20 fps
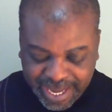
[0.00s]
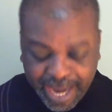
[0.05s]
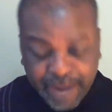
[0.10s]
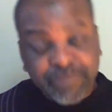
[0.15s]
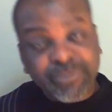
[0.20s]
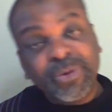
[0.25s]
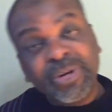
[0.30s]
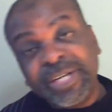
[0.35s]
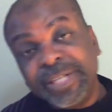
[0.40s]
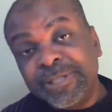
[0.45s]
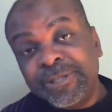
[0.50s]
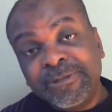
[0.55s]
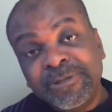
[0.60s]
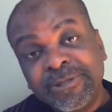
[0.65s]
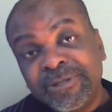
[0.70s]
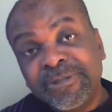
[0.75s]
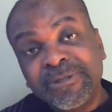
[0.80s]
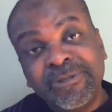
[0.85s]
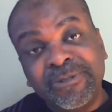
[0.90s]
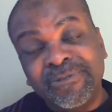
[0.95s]
I pray you
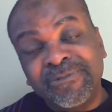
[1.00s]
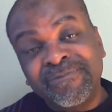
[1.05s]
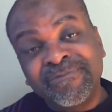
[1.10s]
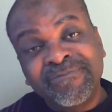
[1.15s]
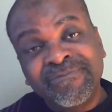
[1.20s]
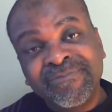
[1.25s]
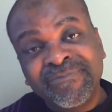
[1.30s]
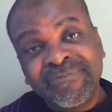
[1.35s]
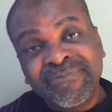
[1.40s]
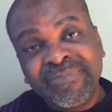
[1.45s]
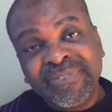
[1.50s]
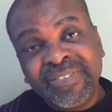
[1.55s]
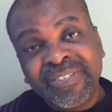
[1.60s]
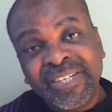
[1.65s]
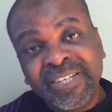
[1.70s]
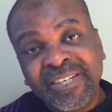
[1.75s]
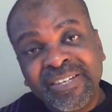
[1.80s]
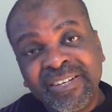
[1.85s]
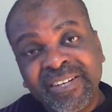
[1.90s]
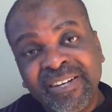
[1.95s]
do.
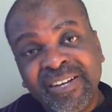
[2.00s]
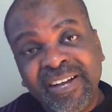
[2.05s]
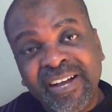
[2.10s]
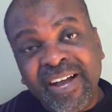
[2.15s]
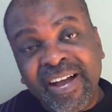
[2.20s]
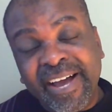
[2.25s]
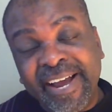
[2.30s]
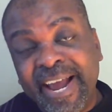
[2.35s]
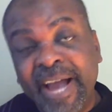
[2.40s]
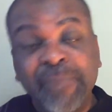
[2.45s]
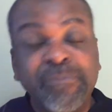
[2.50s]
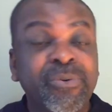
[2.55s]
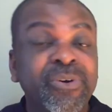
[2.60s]
And I